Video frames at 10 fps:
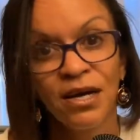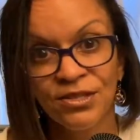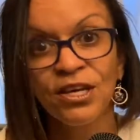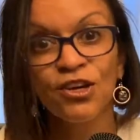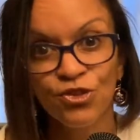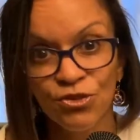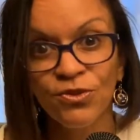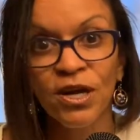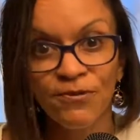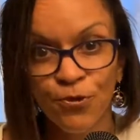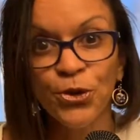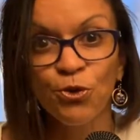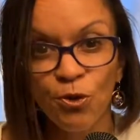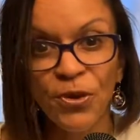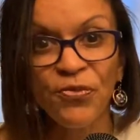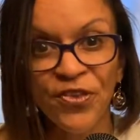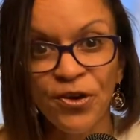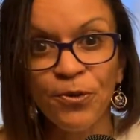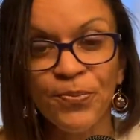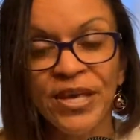doctor for your hormone
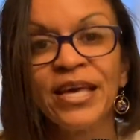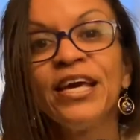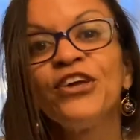therapy.